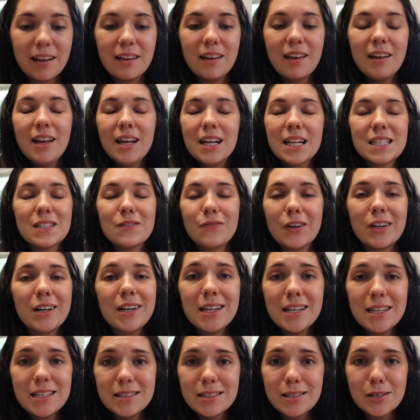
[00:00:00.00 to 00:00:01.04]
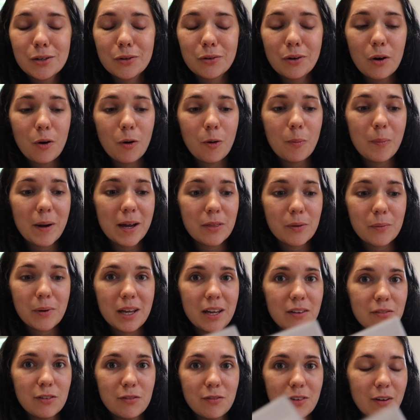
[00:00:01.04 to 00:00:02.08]
It's very easy to grow, by the way,
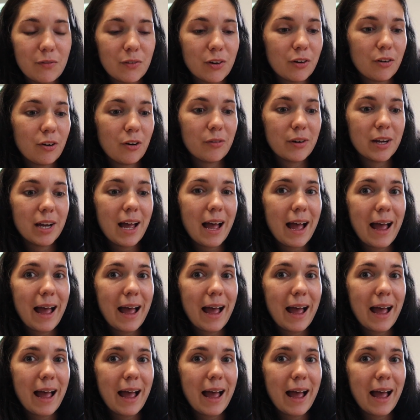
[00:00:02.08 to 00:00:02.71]
if you've never grown it.